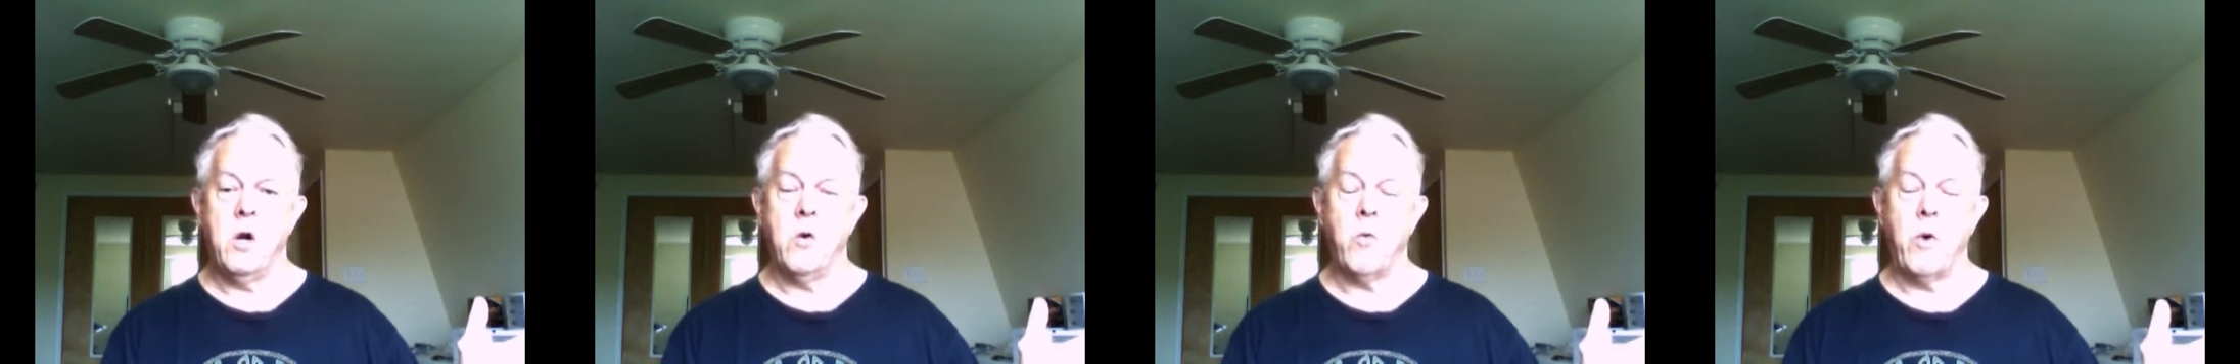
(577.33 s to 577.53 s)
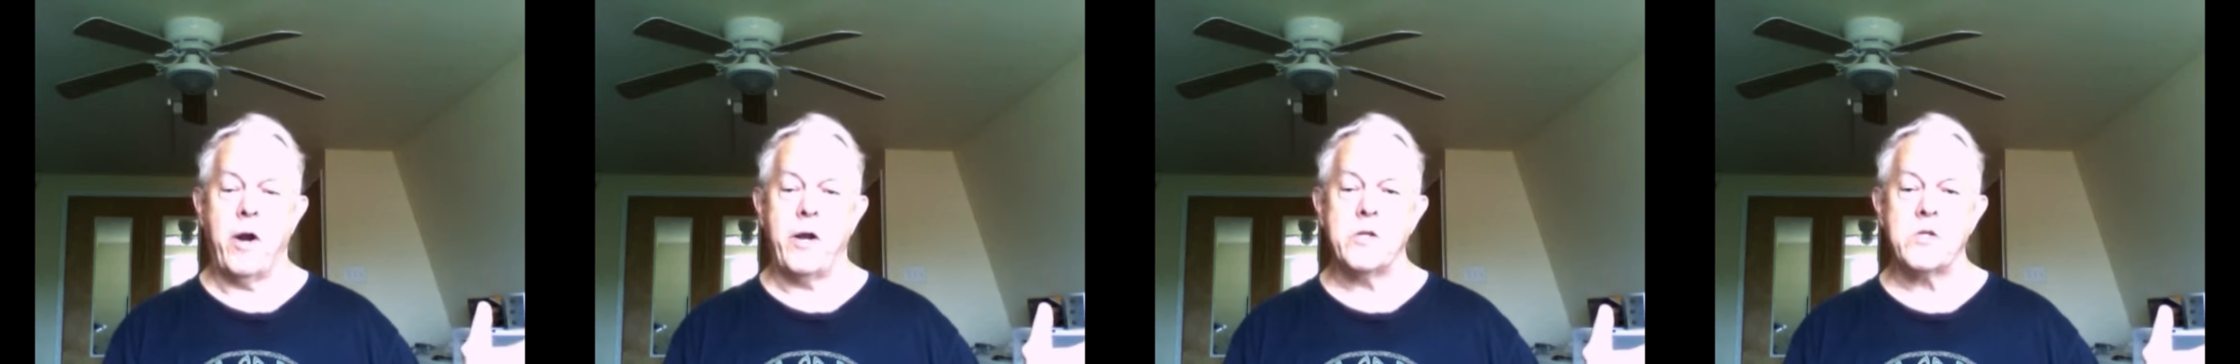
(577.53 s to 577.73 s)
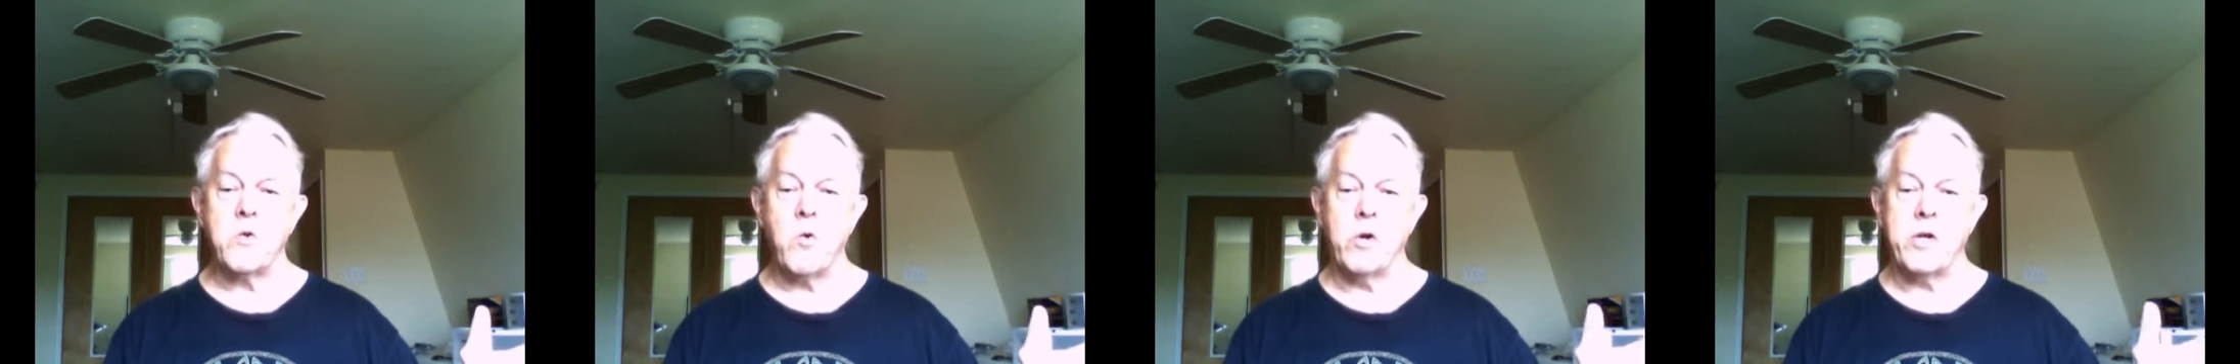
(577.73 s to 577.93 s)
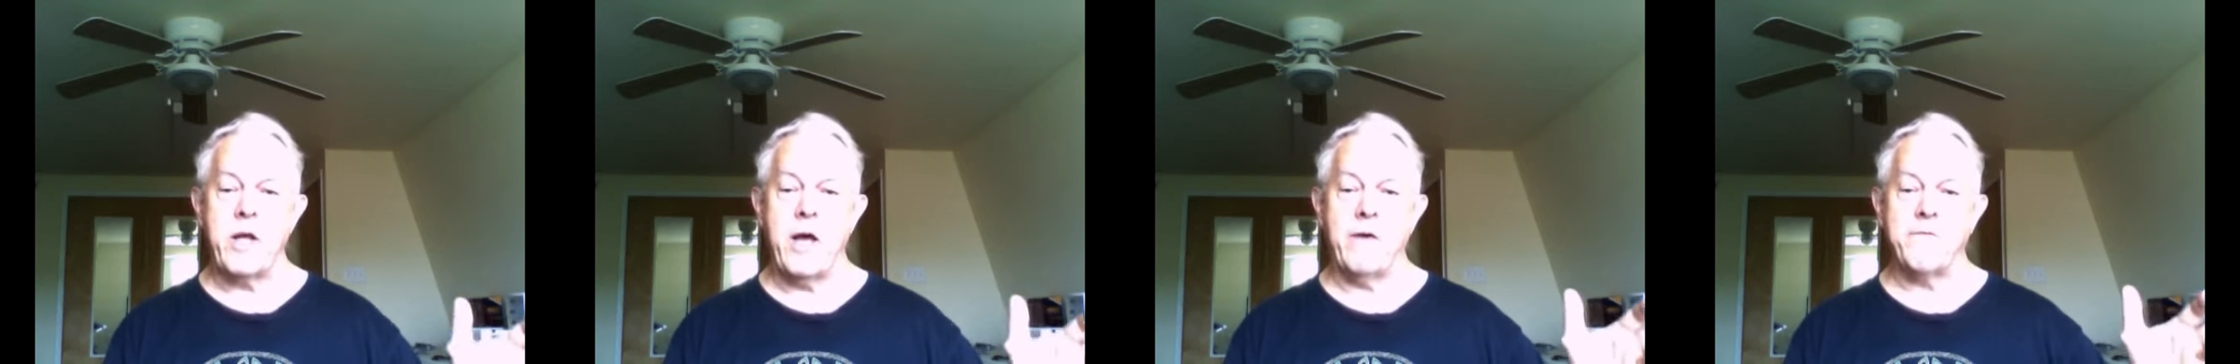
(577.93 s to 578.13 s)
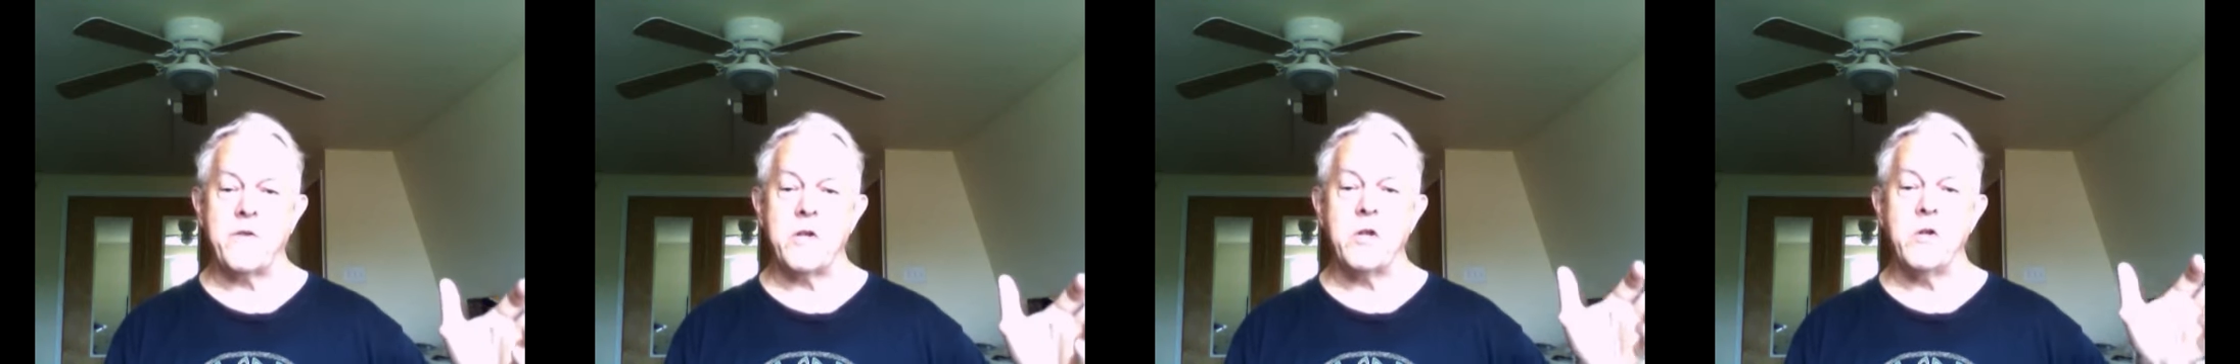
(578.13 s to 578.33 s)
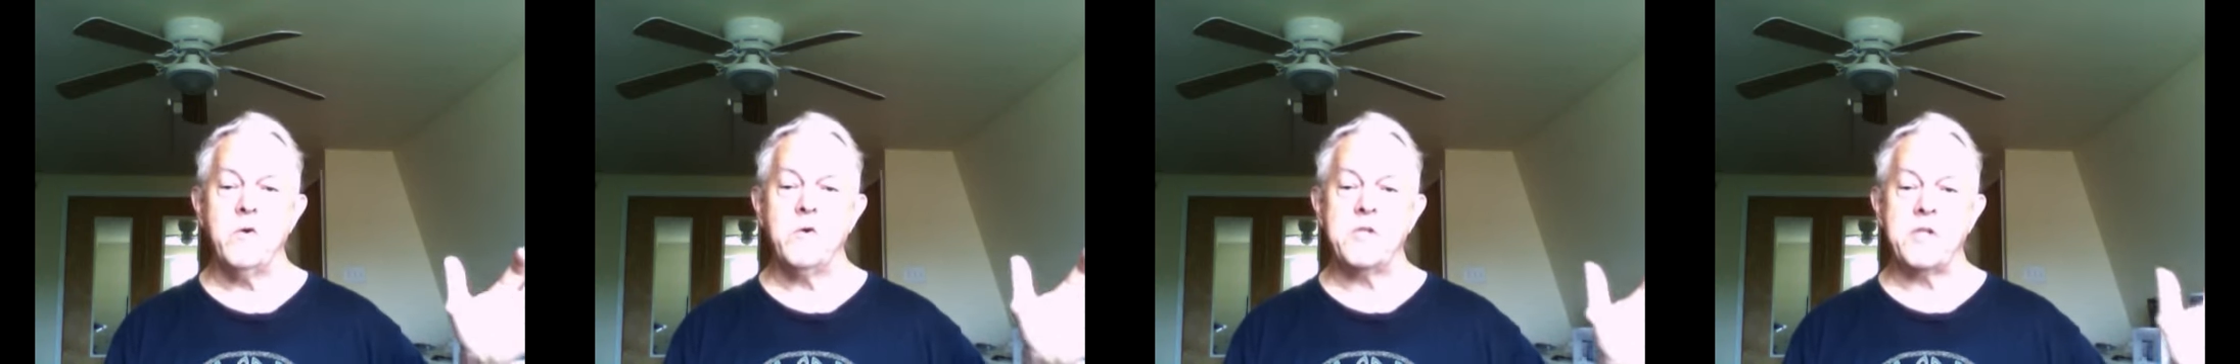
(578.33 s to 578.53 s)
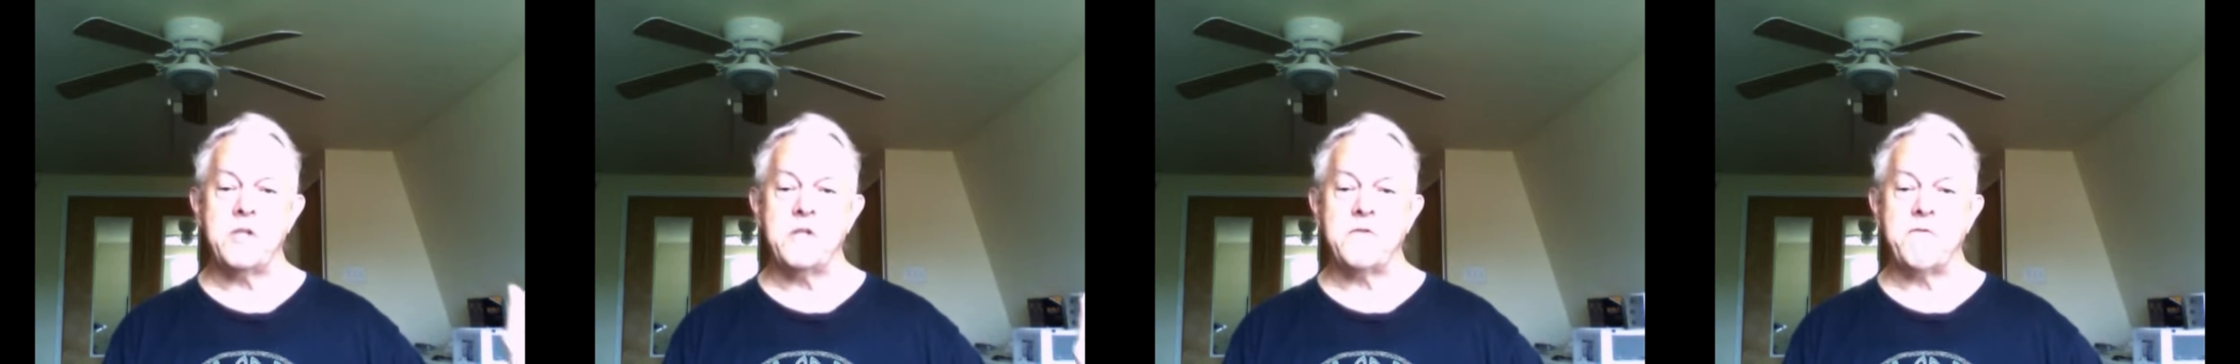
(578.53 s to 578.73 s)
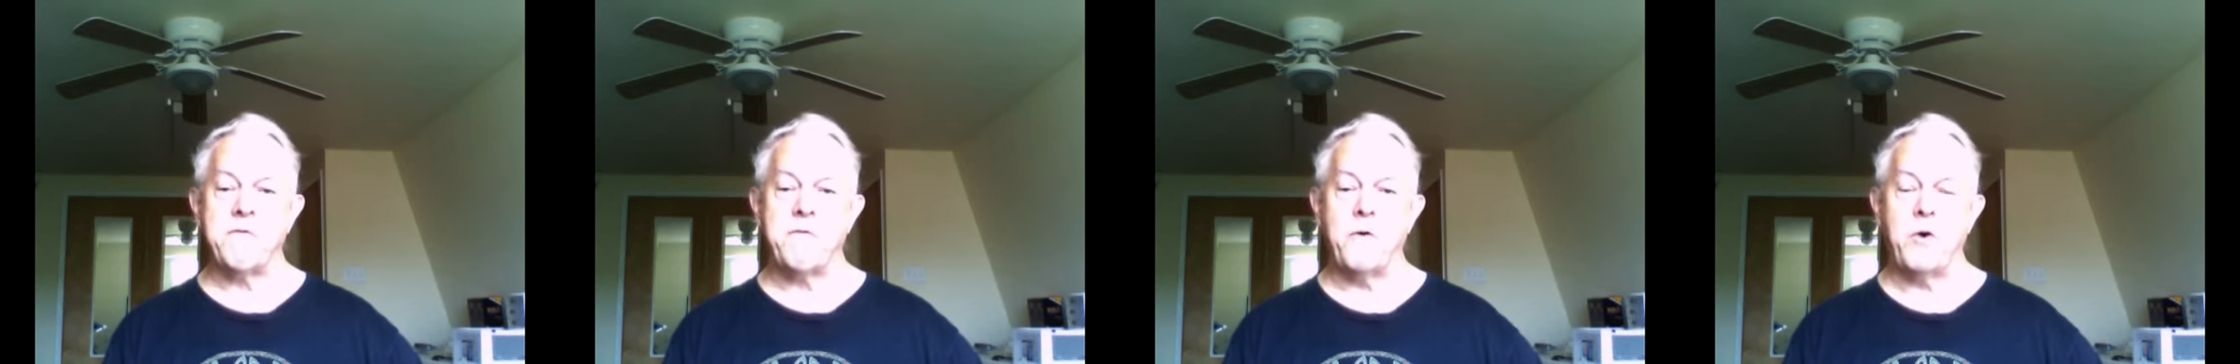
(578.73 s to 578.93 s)
Right? He's going to have to lose
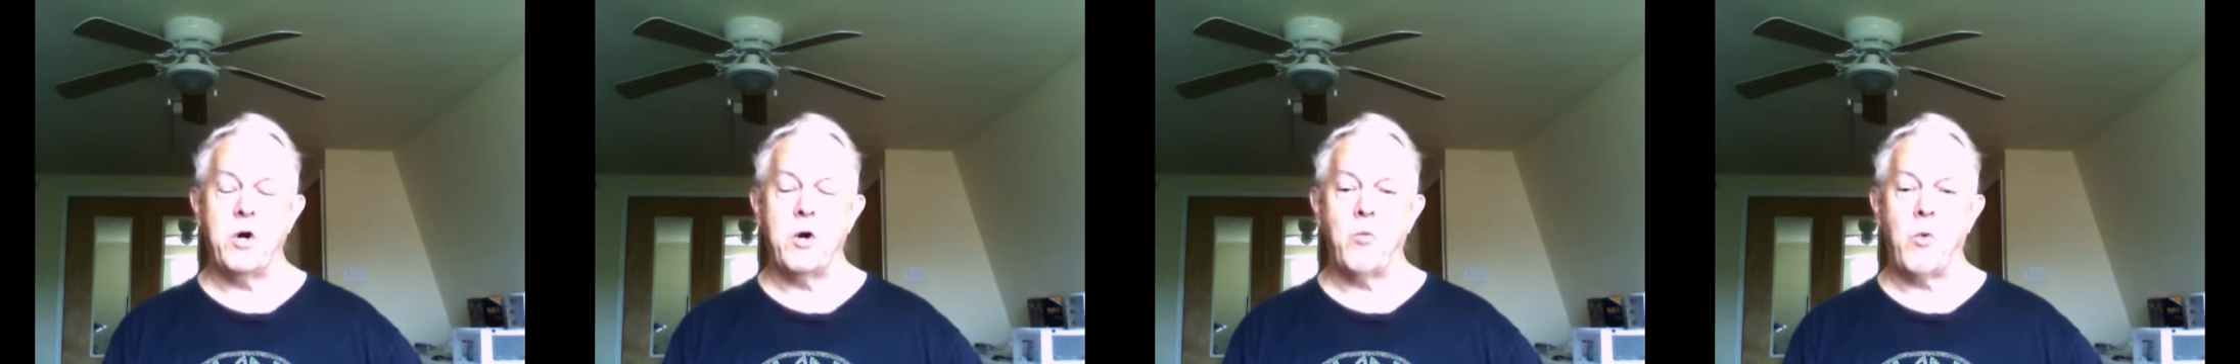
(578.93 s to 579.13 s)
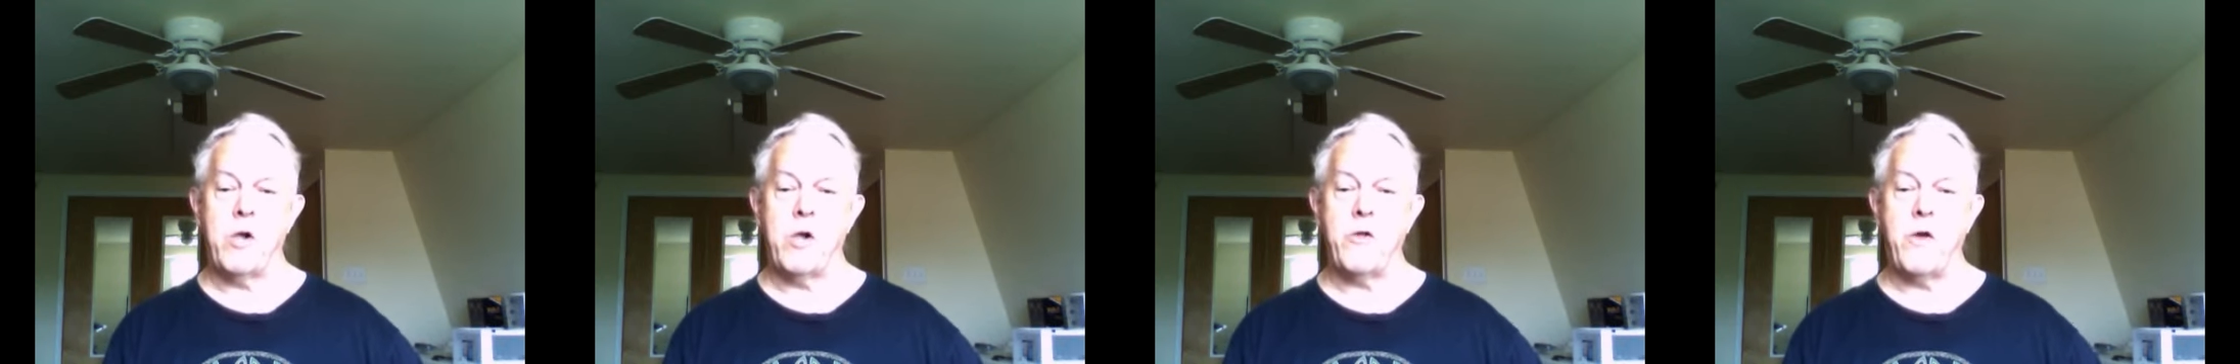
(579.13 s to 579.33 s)
his fur while